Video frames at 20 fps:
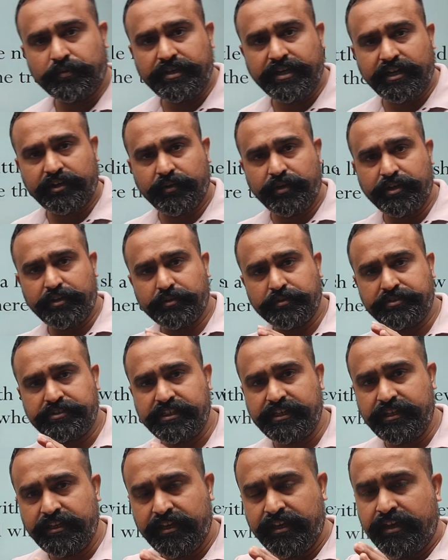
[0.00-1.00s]
we are going to
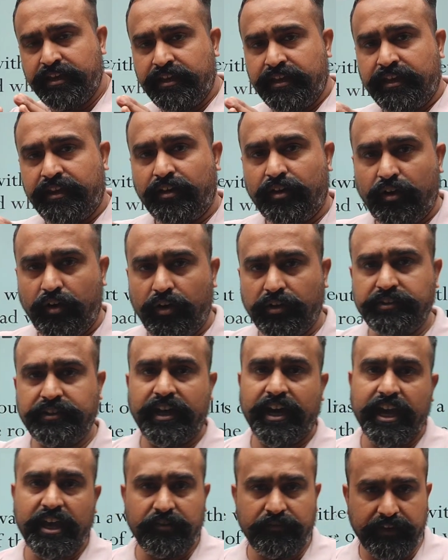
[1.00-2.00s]
see on the
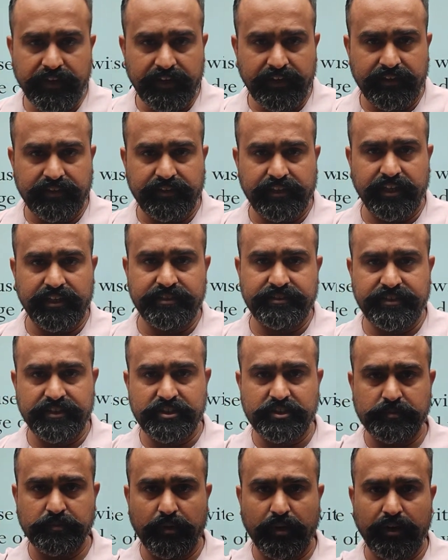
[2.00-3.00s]
highway there is
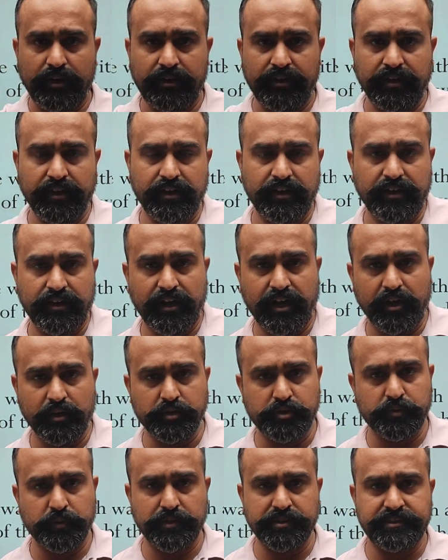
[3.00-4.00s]
this small
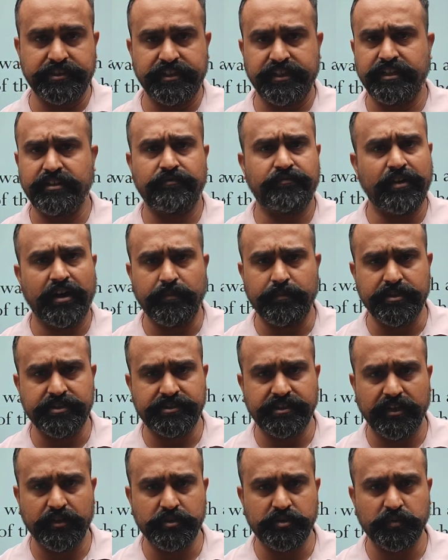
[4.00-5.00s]
house was there, a
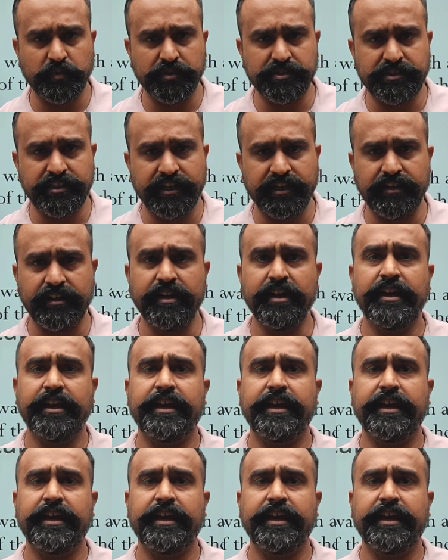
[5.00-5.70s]
farmer's house was there.